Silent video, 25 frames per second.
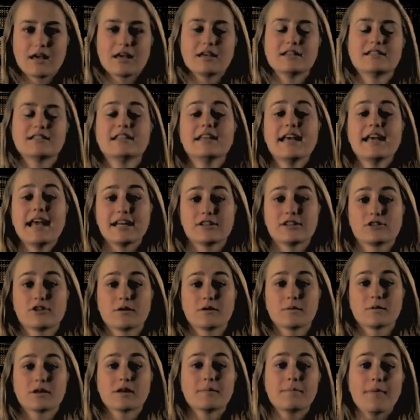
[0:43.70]
You see,
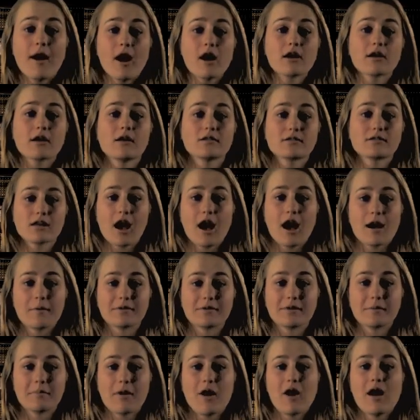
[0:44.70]
Adrian, when the ball goes
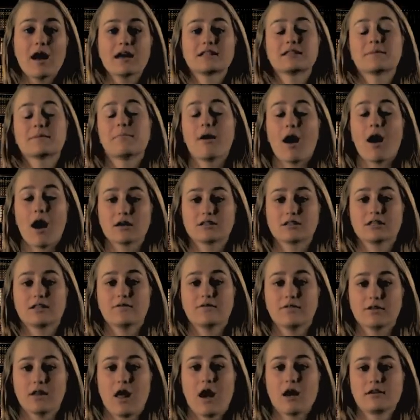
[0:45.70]
up, the ball has a
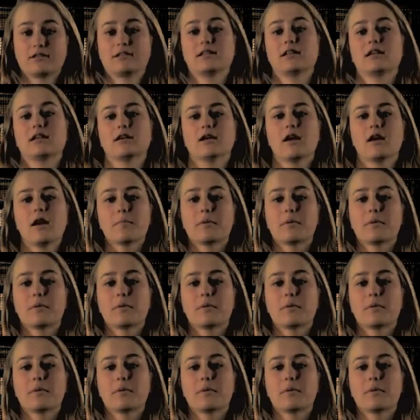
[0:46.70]
positive velocity.